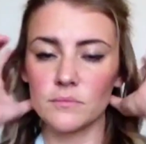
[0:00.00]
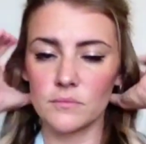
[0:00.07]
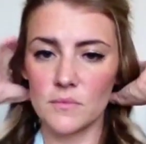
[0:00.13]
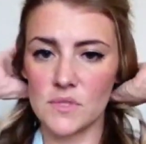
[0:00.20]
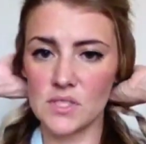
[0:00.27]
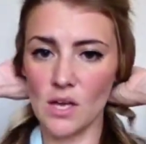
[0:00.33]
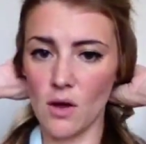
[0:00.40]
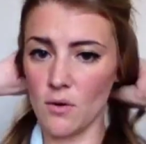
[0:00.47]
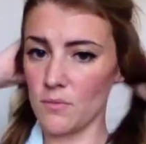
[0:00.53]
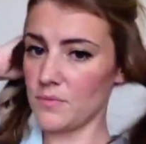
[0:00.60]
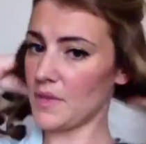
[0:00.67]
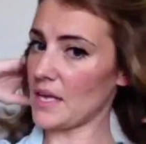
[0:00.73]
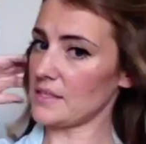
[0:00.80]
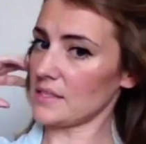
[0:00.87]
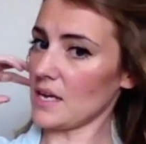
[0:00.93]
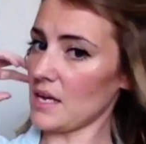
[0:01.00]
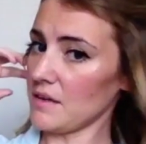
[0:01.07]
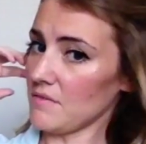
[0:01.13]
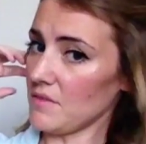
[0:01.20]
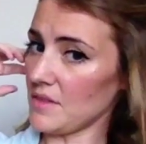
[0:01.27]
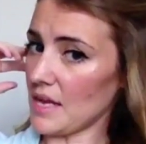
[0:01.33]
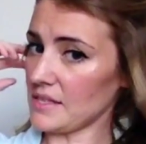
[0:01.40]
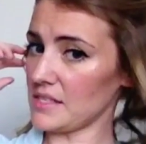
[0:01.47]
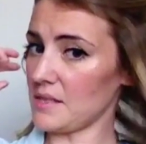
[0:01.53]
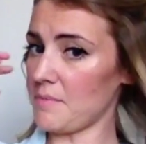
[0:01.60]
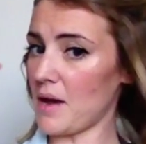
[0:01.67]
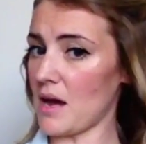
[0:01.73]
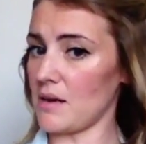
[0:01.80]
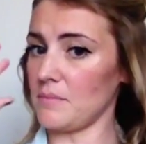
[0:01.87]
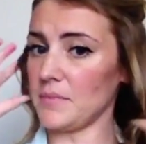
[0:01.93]
So that's the
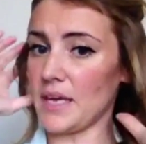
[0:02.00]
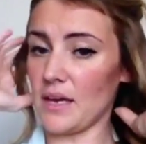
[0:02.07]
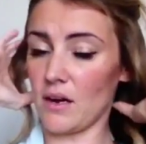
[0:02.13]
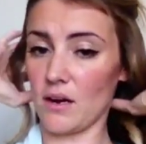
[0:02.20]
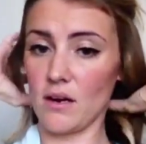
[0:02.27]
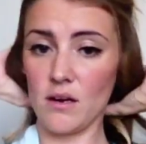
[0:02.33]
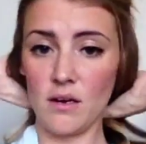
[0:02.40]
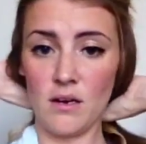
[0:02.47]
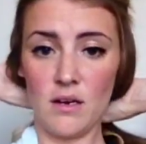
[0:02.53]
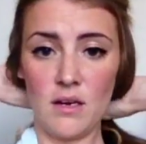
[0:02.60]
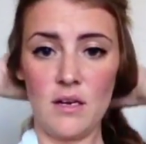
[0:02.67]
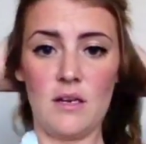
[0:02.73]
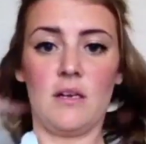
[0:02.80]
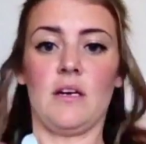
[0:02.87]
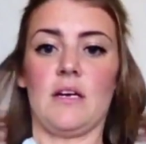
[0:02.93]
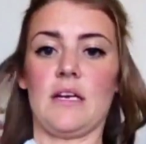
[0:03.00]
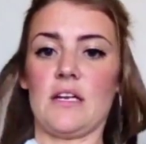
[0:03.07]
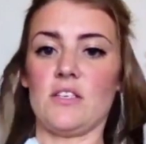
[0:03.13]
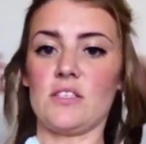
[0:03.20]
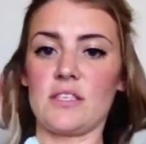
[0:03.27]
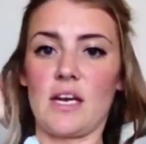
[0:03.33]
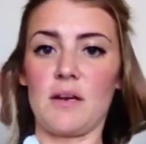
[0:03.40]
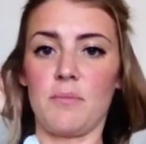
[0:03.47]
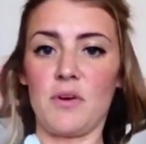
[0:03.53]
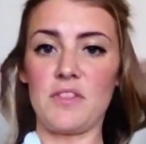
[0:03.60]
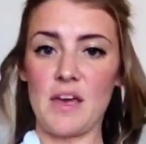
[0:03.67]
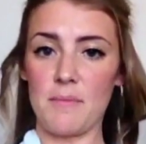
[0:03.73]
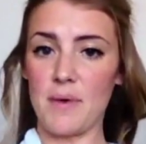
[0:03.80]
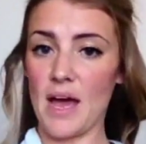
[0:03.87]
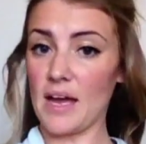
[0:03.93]
bottom layer. And I just kind of put
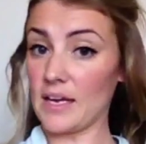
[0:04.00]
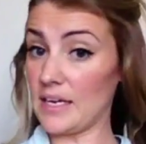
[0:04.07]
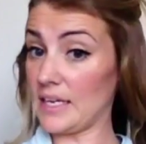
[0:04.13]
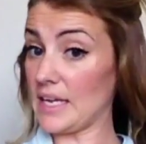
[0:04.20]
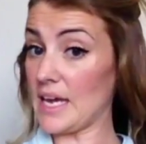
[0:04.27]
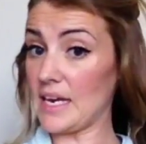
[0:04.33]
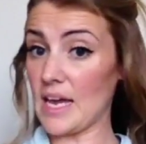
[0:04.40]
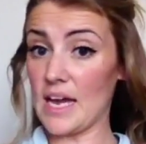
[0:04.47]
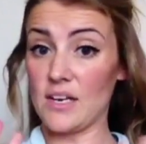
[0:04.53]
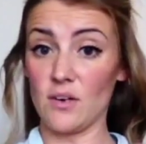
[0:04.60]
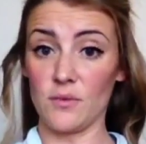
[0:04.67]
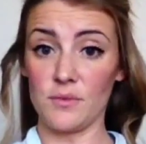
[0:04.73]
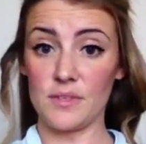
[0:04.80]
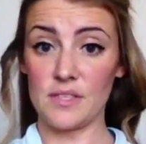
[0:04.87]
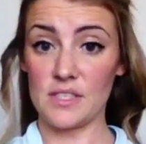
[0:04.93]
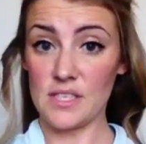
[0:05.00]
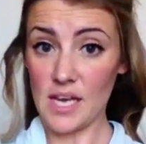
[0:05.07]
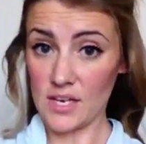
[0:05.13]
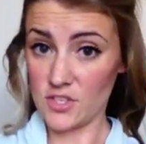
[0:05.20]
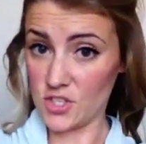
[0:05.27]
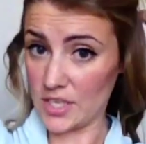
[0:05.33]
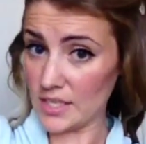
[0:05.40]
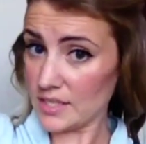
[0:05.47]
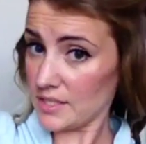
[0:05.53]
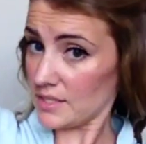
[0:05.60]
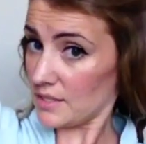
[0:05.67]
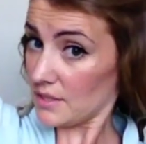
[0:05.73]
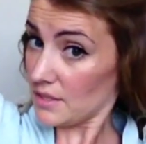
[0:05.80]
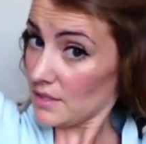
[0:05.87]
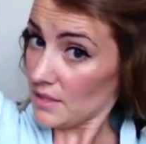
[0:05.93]
that back. And again, I don't touch it.
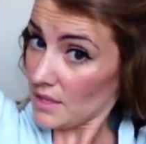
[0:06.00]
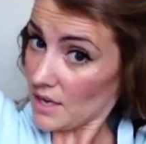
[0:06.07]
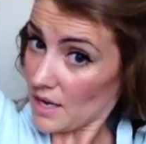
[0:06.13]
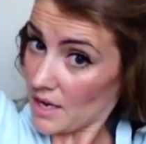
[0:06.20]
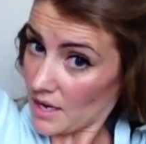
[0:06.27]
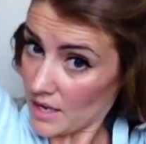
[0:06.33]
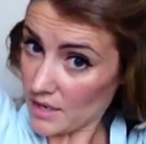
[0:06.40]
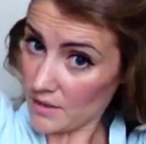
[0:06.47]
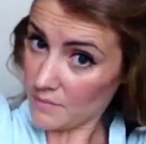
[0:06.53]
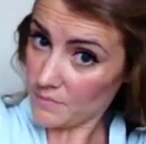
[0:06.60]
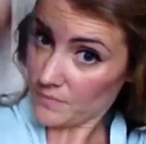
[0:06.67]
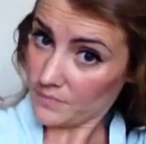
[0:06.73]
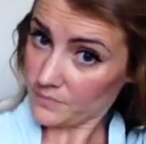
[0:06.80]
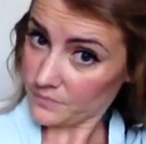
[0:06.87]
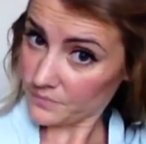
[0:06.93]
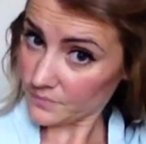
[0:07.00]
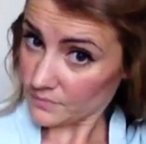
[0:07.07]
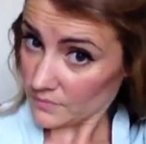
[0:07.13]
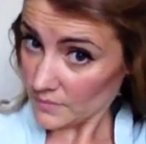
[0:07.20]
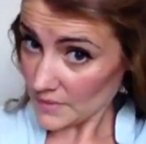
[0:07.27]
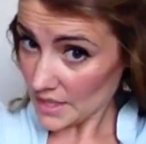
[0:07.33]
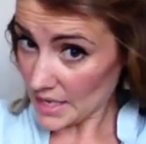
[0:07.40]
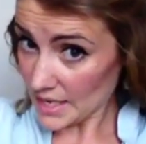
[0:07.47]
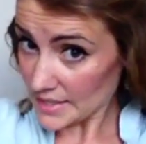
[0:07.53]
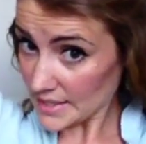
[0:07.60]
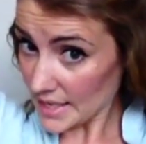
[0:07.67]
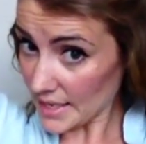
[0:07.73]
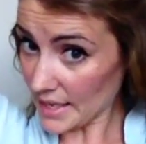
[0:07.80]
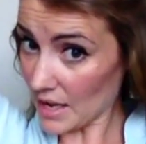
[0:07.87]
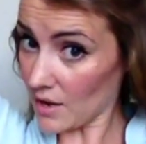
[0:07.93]
Then I
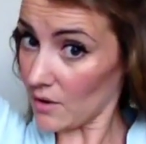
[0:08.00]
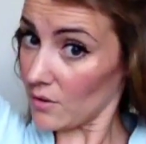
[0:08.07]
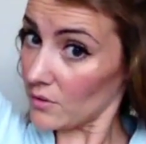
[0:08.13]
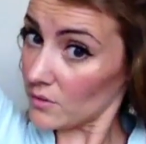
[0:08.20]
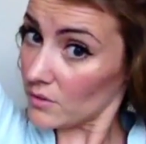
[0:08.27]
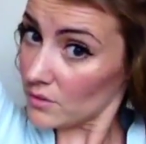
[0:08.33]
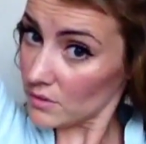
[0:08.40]
take out,